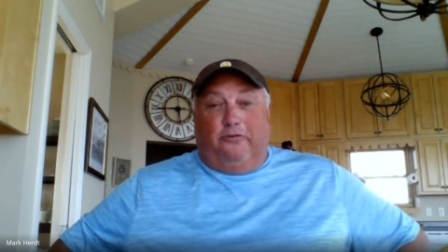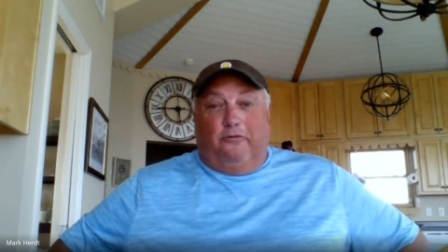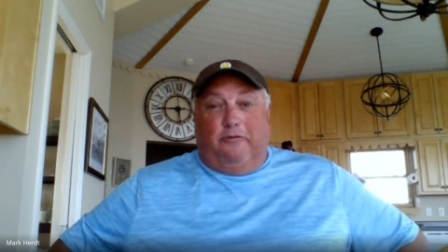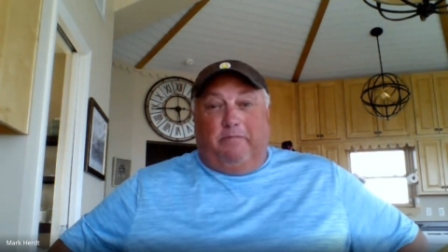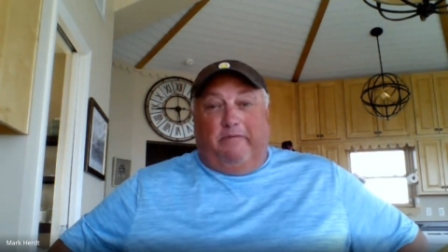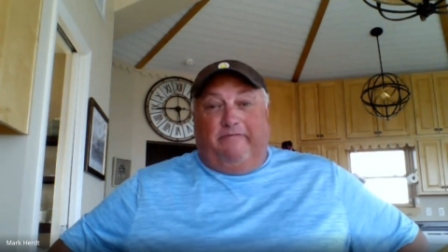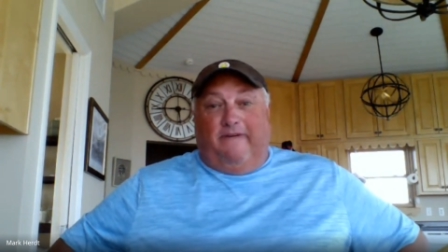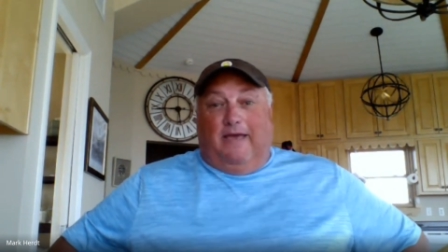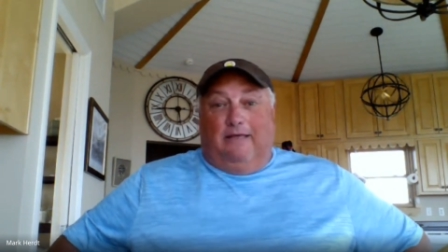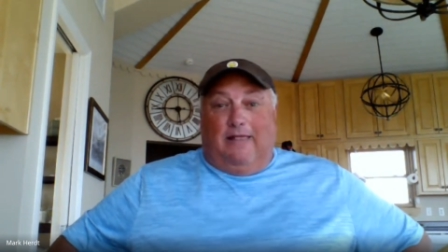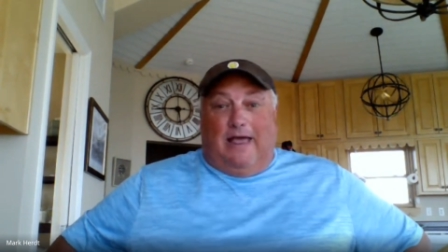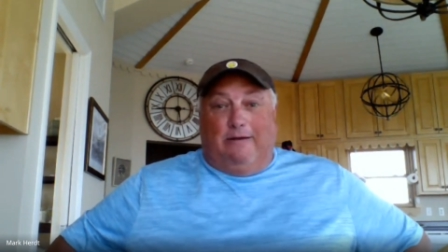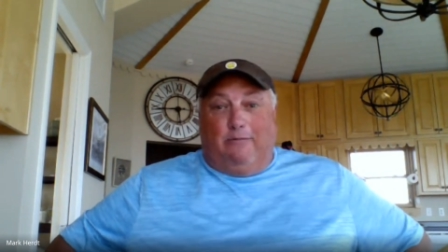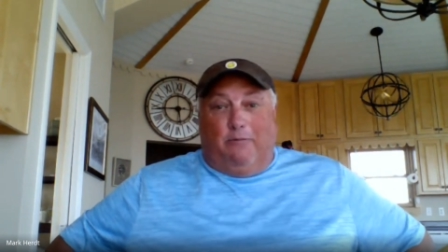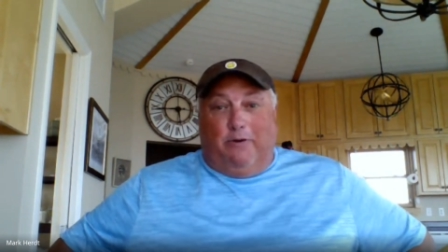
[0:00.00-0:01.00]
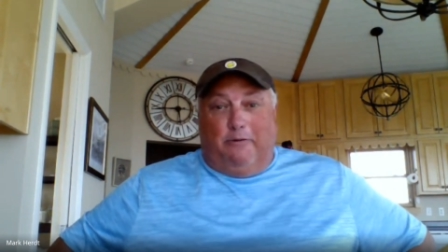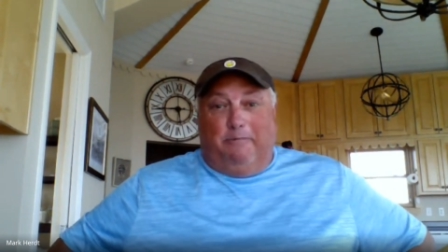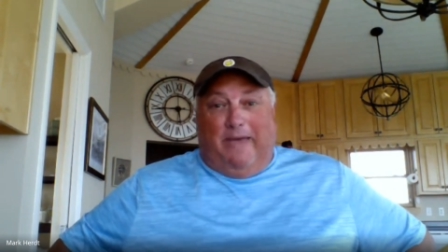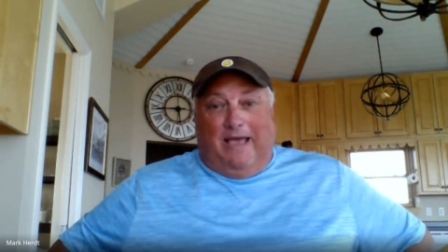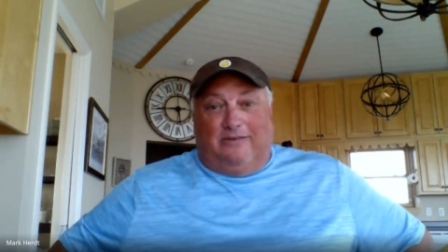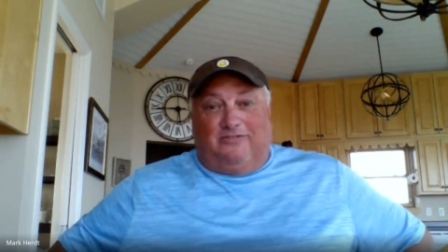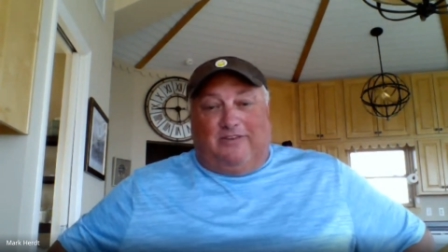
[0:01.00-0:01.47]
through the buffet line when we were
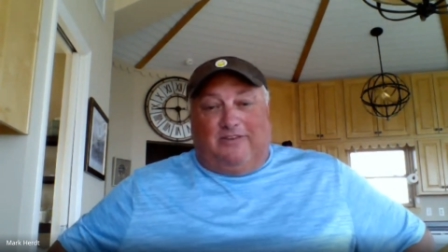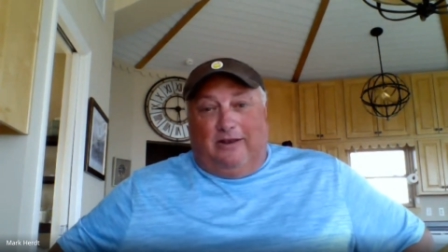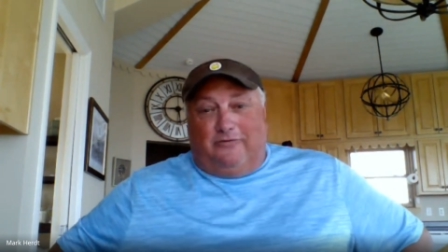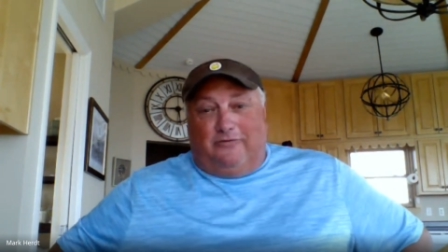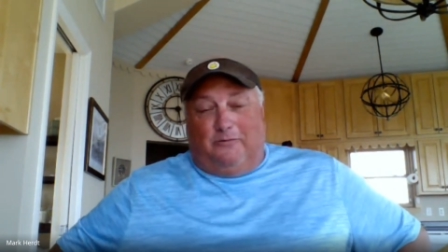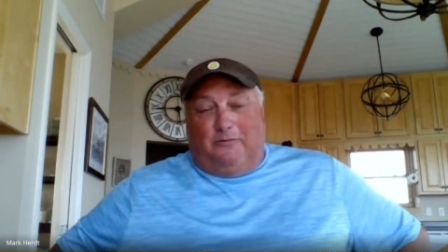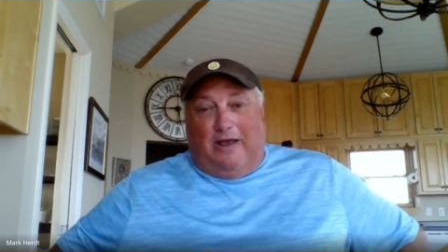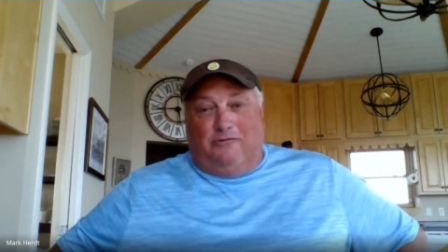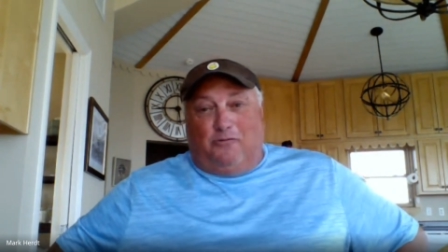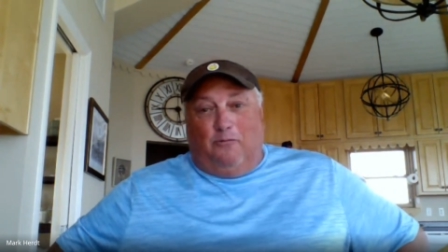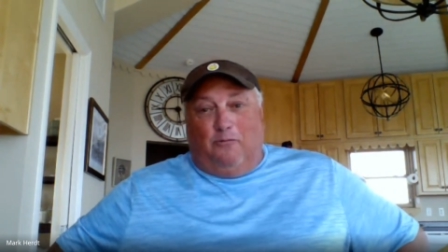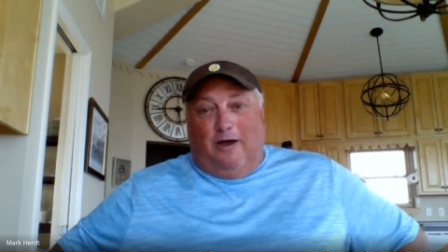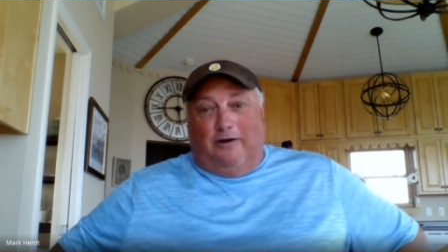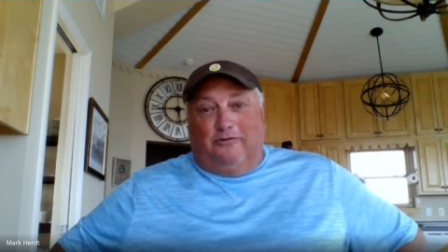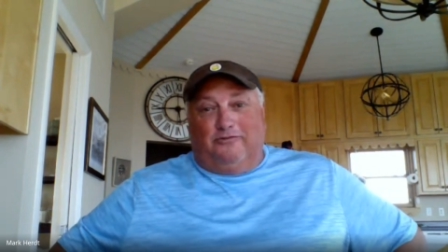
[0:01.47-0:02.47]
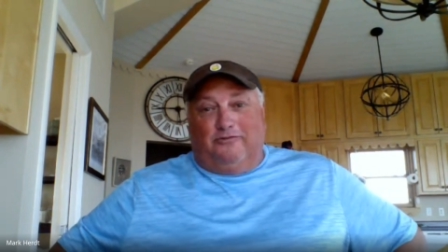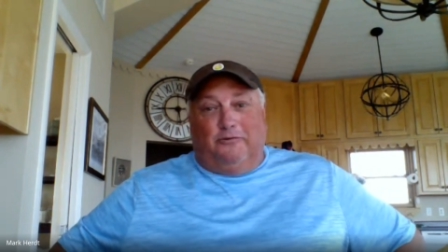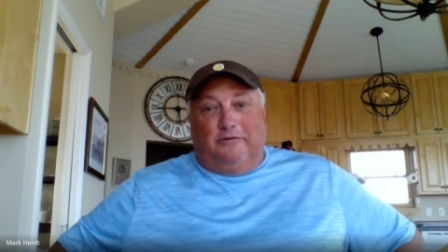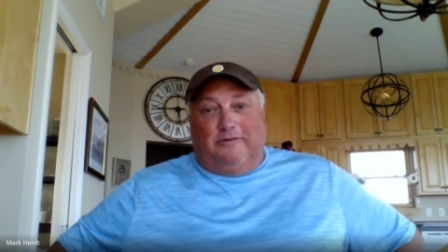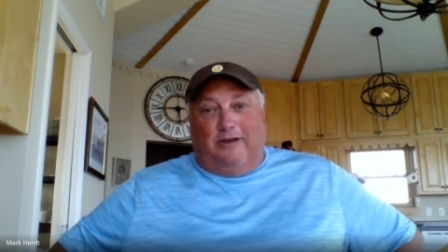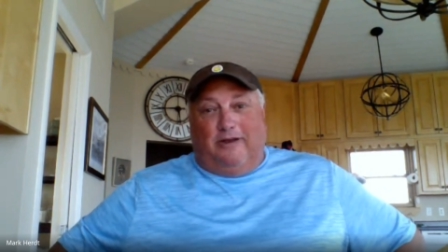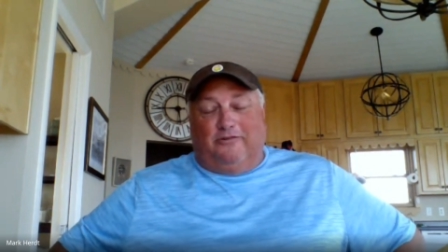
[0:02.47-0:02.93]
backstage for Roger Waters
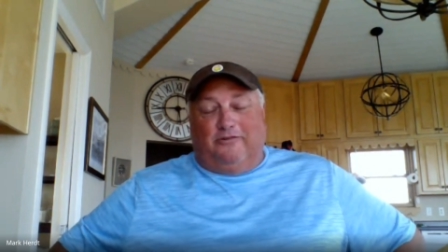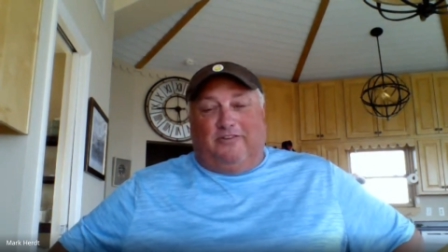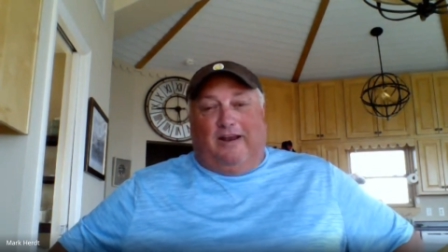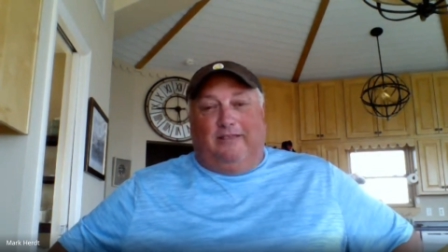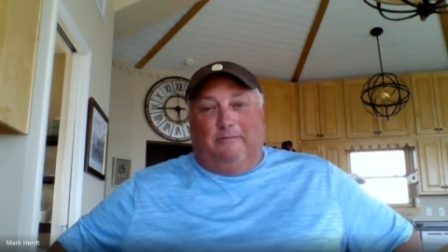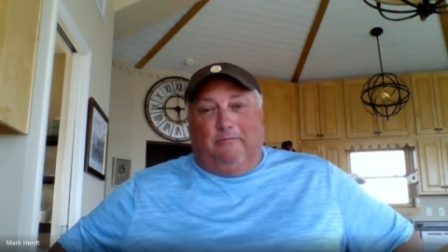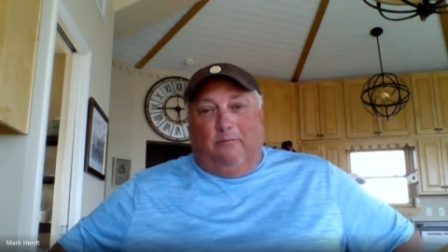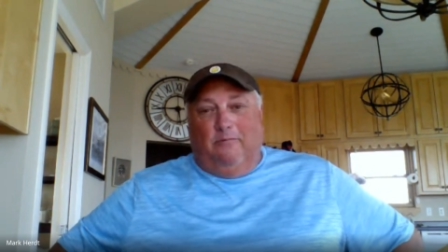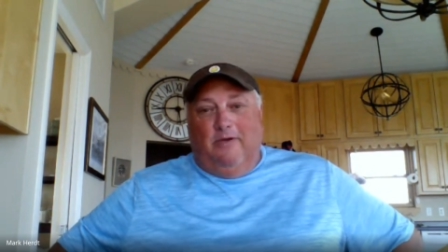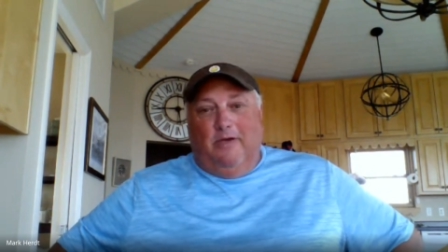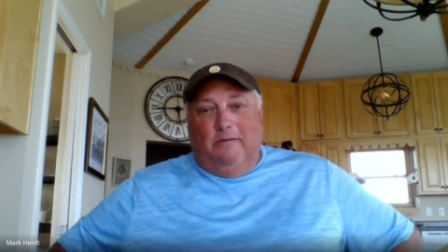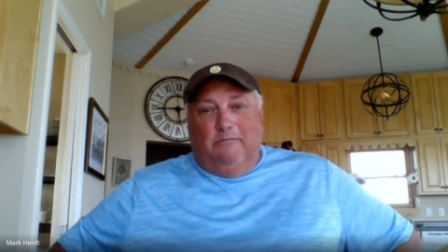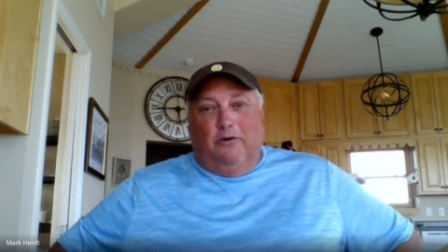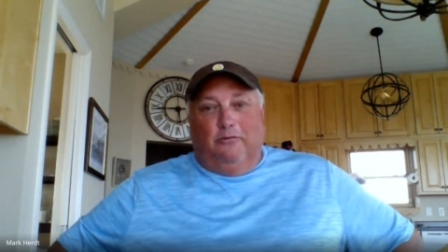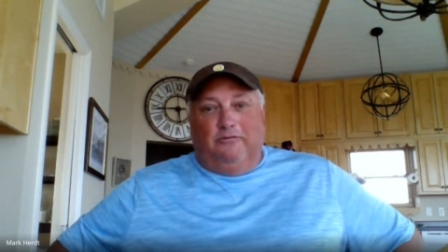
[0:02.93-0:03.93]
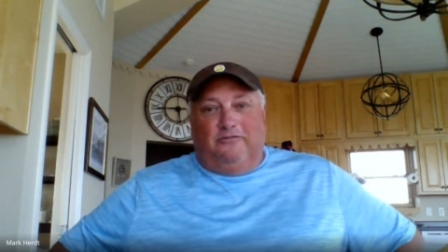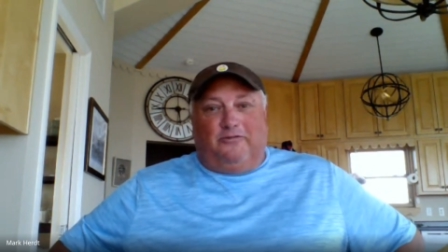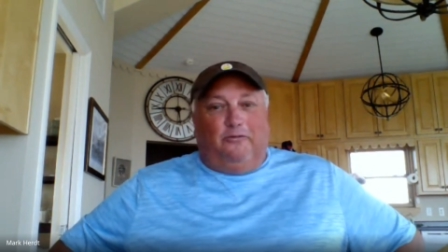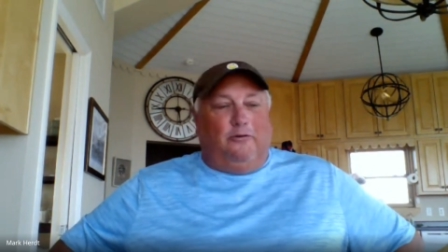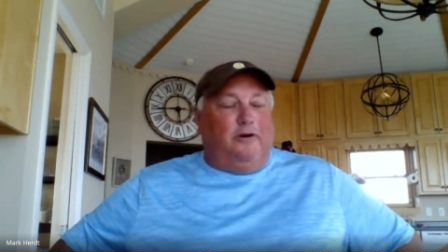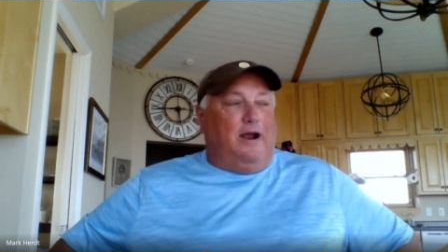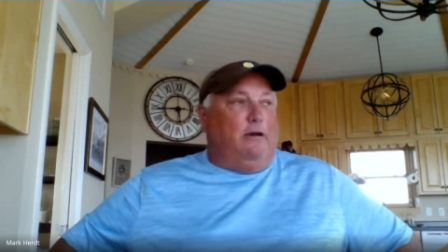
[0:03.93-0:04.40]
doing the Dark Side of the Moon
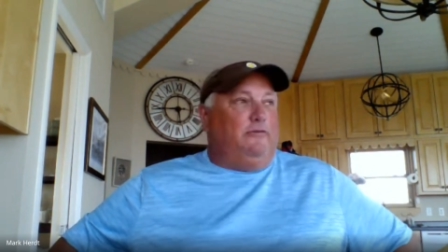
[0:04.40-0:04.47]
tour.